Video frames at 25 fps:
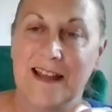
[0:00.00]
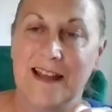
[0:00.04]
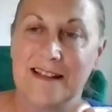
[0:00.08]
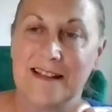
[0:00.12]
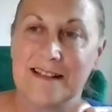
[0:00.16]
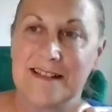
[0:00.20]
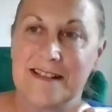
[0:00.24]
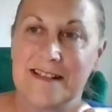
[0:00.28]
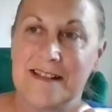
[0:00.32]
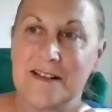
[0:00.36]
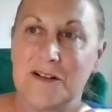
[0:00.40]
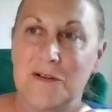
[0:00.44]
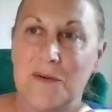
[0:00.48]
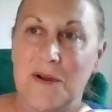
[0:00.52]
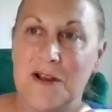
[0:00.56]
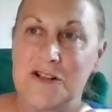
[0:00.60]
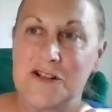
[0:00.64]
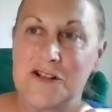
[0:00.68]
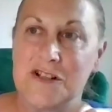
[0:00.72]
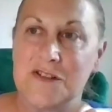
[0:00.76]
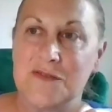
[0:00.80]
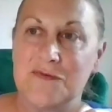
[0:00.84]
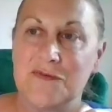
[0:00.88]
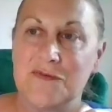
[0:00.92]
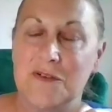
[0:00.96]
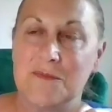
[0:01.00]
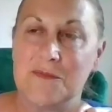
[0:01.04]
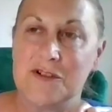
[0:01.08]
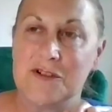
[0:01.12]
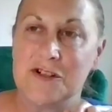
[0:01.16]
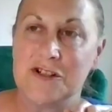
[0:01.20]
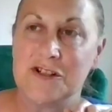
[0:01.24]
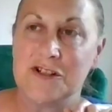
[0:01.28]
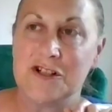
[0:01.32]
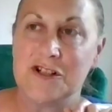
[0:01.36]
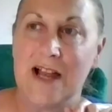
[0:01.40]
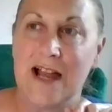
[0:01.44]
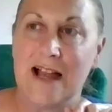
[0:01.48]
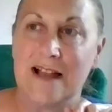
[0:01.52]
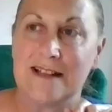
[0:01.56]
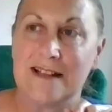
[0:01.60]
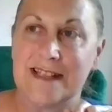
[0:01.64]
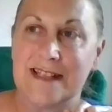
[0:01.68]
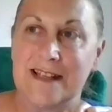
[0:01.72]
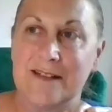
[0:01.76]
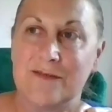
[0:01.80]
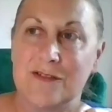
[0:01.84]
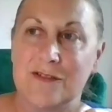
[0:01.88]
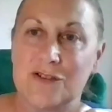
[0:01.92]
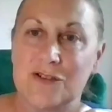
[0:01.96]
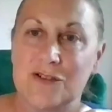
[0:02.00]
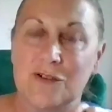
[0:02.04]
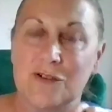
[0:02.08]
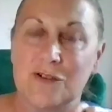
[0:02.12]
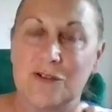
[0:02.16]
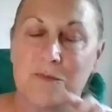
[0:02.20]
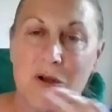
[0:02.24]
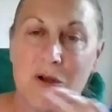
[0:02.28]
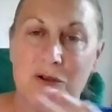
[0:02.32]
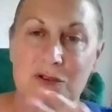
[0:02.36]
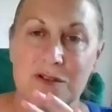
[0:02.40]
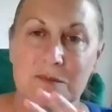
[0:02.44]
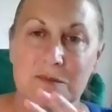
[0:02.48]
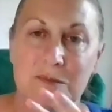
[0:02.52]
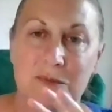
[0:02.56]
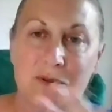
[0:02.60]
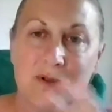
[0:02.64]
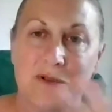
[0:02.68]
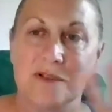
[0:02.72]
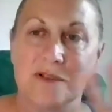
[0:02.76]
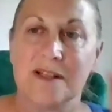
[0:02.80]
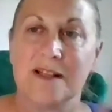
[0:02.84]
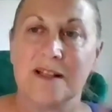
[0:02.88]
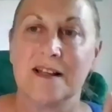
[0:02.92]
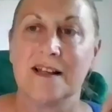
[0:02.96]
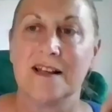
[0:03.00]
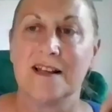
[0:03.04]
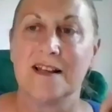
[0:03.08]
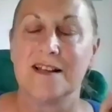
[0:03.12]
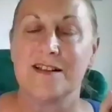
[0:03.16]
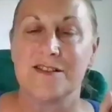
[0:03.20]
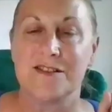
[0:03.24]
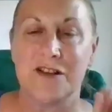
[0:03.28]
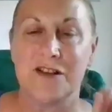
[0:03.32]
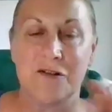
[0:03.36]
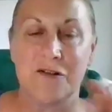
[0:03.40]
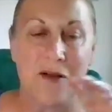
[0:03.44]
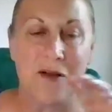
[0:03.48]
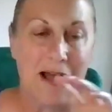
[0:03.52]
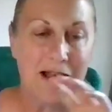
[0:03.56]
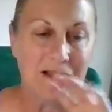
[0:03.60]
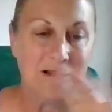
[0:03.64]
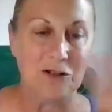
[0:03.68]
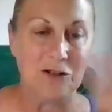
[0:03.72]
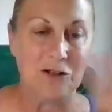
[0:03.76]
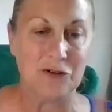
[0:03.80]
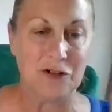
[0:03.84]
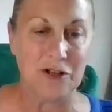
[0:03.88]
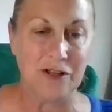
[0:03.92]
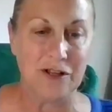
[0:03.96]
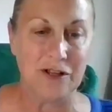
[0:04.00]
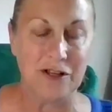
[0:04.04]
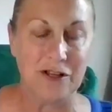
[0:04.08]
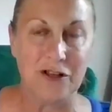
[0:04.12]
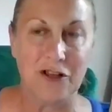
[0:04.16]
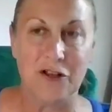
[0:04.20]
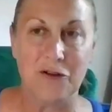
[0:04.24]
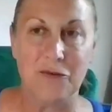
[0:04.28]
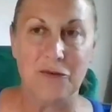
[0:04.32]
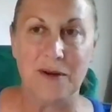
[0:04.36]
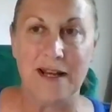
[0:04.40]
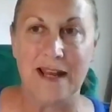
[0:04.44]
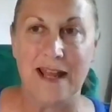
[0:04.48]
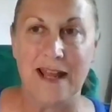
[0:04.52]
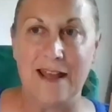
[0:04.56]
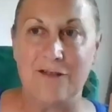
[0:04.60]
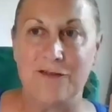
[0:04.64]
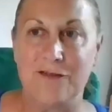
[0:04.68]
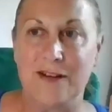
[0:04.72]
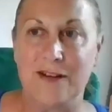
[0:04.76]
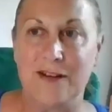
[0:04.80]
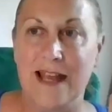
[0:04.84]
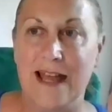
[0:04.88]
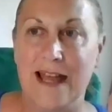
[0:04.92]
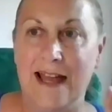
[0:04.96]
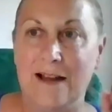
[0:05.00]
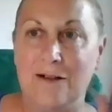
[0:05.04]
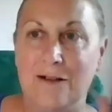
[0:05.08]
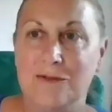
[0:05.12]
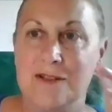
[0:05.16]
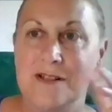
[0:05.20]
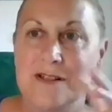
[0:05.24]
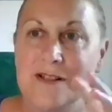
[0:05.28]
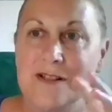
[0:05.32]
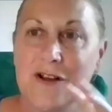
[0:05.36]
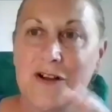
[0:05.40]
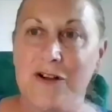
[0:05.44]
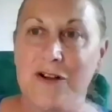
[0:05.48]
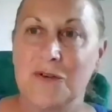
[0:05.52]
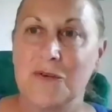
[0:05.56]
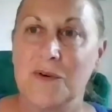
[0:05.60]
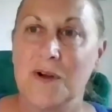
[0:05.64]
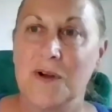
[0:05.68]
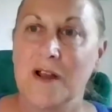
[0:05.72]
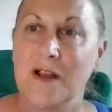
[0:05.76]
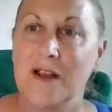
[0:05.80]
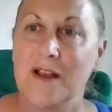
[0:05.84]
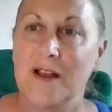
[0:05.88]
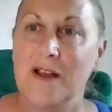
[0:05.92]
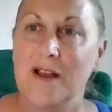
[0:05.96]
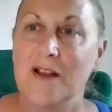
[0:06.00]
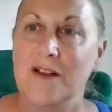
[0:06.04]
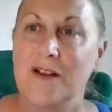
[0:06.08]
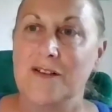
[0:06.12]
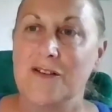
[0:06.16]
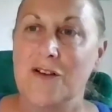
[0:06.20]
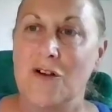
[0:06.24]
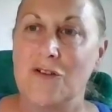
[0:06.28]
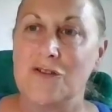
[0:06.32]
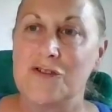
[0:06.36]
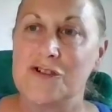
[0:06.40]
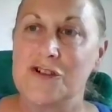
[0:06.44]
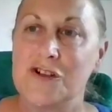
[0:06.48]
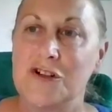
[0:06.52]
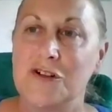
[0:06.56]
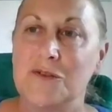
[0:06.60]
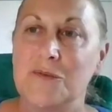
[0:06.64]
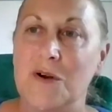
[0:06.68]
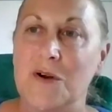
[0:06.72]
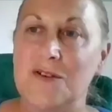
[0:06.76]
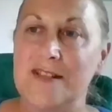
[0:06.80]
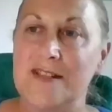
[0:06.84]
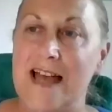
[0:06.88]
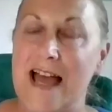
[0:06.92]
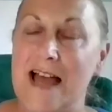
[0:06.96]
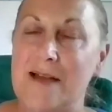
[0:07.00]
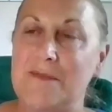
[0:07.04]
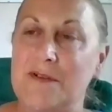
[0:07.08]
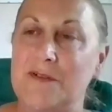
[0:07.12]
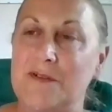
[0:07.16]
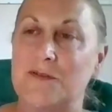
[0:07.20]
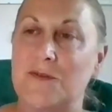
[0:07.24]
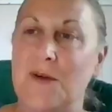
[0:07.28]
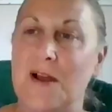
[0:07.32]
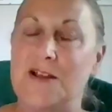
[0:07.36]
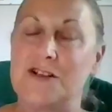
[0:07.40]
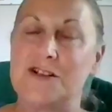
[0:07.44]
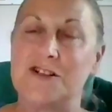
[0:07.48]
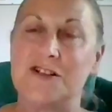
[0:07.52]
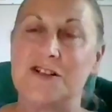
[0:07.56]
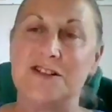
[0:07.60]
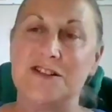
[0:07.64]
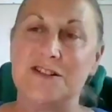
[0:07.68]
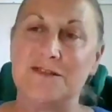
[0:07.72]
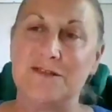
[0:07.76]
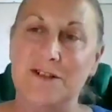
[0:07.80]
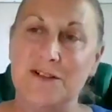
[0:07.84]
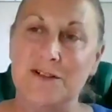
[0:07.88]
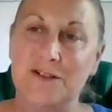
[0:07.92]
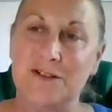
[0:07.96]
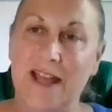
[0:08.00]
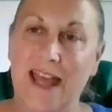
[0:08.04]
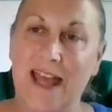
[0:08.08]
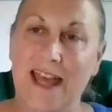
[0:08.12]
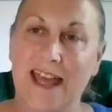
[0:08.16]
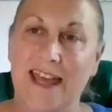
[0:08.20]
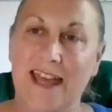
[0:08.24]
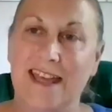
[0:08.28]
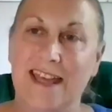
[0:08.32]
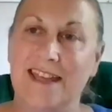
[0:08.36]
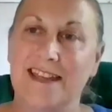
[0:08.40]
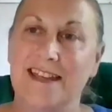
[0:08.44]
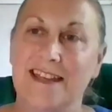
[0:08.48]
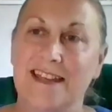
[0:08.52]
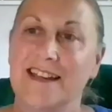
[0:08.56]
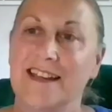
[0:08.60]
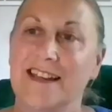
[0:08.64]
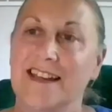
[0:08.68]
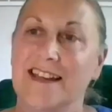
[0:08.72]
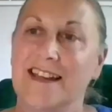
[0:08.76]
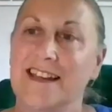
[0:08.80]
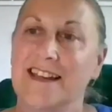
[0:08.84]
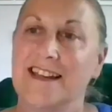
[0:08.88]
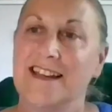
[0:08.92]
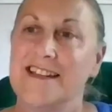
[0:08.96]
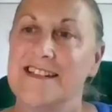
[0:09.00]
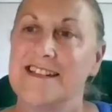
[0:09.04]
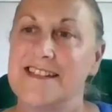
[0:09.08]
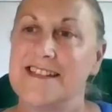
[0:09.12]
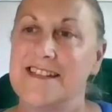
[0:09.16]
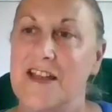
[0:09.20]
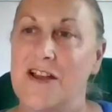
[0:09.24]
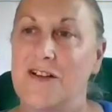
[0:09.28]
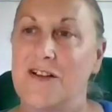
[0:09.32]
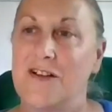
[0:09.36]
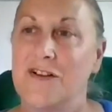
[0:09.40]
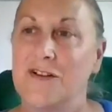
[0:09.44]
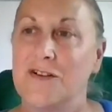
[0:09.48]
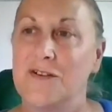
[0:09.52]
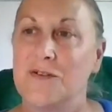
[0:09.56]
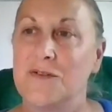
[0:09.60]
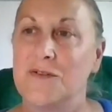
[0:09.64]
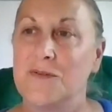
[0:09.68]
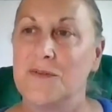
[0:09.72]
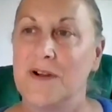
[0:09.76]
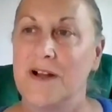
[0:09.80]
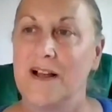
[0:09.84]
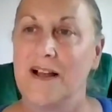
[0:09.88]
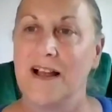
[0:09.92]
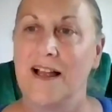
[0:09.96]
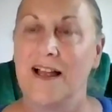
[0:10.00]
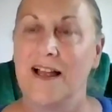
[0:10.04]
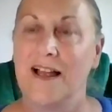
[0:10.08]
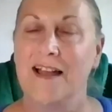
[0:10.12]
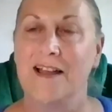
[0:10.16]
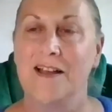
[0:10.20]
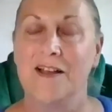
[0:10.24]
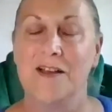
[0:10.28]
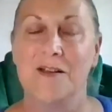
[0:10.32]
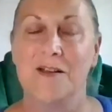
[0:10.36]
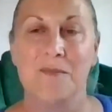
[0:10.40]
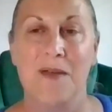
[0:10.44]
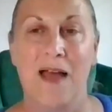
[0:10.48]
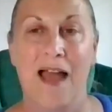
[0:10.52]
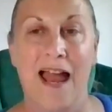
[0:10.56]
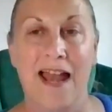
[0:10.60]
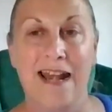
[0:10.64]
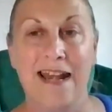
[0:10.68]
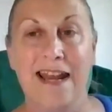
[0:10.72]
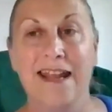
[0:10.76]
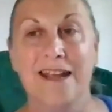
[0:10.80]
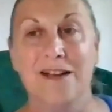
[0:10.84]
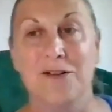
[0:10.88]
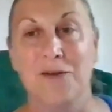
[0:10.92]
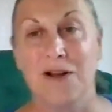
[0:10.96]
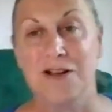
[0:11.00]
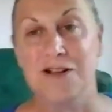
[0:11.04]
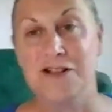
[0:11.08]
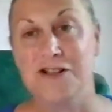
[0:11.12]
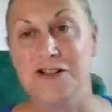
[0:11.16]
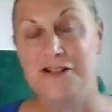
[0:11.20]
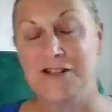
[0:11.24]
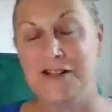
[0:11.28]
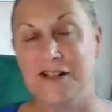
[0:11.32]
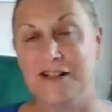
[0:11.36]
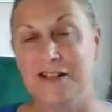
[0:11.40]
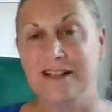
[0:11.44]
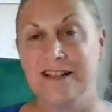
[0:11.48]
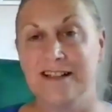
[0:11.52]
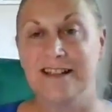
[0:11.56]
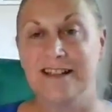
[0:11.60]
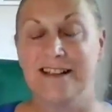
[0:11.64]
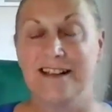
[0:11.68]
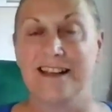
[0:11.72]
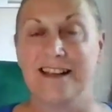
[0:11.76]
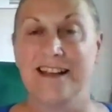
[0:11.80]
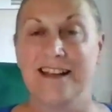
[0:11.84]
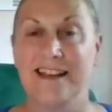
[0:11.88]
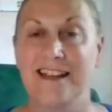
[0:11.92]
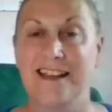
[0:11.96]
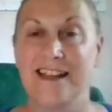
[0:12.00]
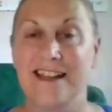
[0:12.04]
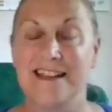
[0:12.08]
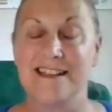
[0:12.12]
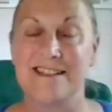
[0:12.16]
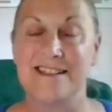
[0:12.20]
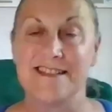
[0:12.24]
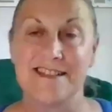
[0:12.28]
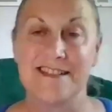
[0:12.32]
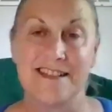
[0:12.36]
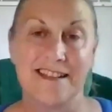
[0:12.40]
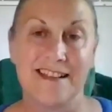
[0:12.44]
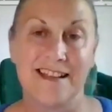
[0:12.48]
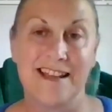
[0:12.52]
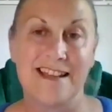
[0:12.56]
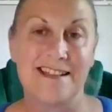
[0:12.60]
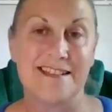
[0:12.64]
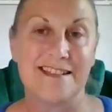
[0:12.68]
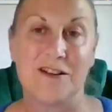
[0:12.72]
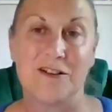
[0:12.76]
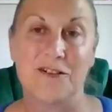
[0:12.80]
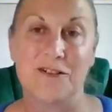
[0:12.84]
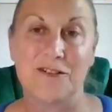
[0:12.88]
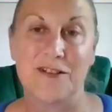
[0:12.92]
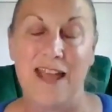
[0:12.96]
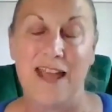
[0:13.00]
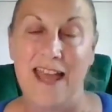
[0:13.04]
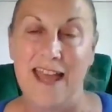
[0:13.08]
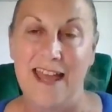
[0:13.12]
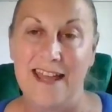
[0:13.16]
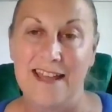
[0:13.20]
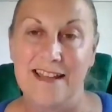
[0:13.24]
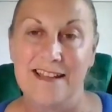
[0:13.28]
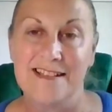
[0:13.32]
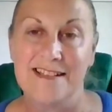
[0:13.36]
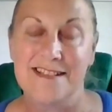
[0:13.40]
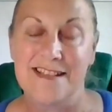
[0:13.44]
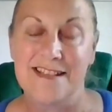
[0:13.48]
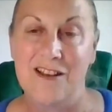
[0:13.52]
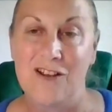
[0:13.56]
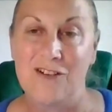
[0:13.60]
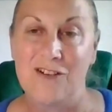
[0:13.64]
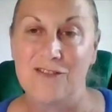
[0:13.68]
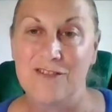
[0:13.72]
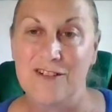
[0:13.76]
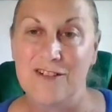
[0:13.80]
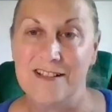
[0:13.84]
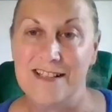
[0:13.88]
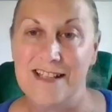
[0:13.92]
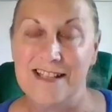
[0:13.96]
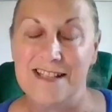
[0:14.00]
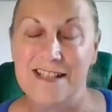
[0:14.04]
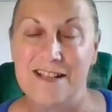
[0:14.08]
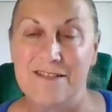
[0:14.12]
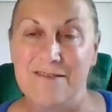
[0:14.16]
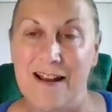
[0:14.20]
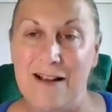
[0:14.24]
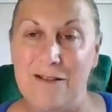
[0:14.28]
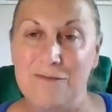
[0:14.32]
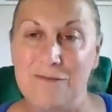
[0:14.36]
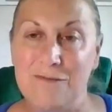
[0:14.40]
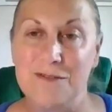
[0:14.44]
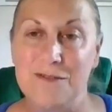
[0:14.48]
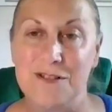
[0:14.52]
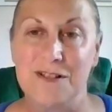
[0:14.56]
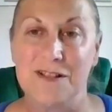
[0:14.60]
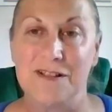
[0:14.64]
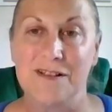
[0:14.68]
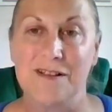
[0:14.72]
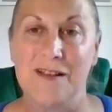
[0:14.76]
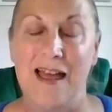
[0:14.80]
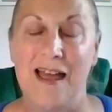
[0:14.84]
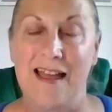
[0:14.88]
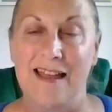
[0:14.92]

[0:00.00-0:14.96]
answer the questions from chat if at all possible. So I'll look at your Q&A for now. So not sure what type of questions are okay. So any question is okay, so long as it's around